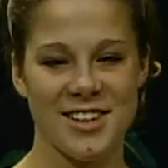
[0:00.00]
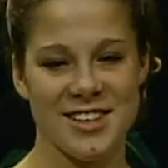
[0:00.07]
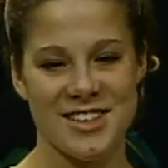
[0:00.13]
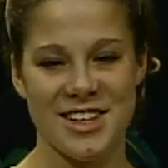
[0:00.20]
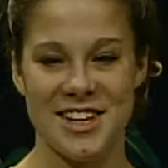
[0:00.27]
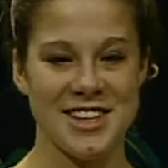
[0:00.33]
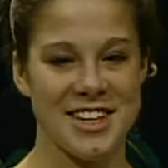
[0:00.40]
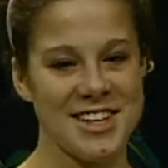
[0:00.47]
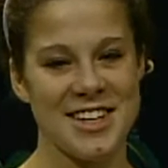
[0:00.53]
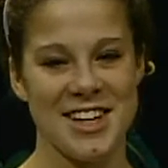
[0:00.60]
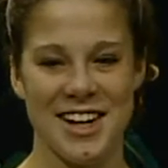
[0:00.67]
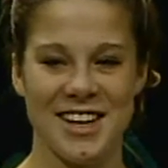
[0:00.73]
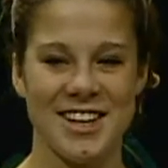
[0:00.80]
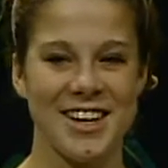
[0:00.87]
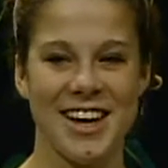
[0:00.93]
take, take,
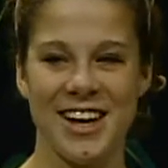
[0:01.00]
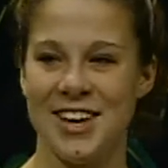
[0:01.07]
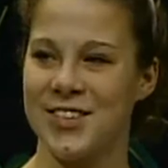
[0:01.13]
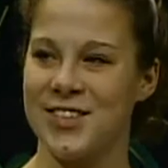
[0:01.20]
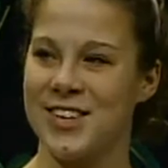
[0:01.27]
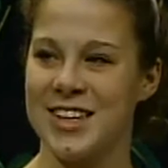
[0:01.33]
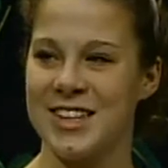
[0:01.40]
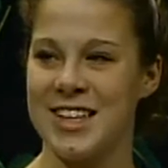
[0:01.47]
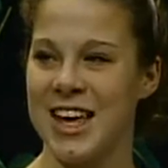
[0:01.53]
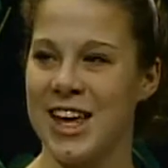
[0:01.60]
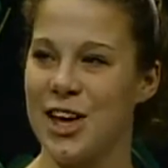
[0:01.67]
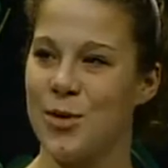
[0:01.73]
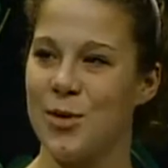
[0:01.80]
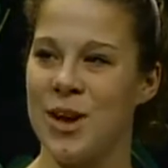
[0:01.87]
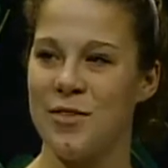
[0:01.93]
take, take, we're
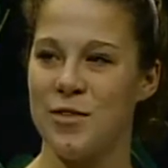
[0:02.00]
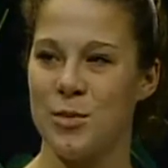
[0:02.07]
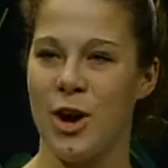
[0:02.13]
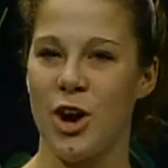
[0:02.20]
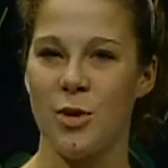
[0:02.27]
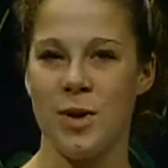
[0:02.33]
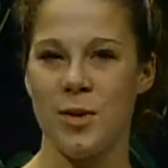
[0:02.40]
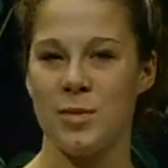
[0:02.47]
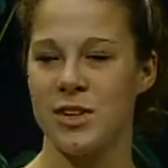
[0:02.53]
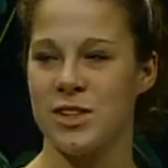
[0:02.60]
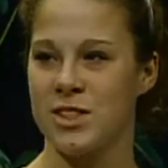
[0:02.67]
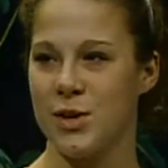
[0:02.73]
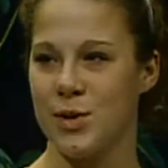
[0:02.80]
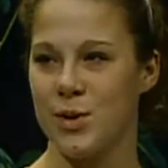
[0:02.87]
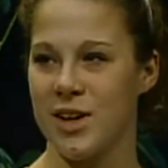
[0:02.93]
taking away from our people
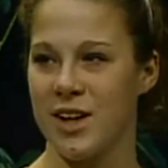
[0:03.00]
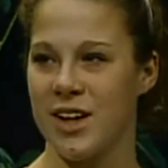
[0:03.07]
too.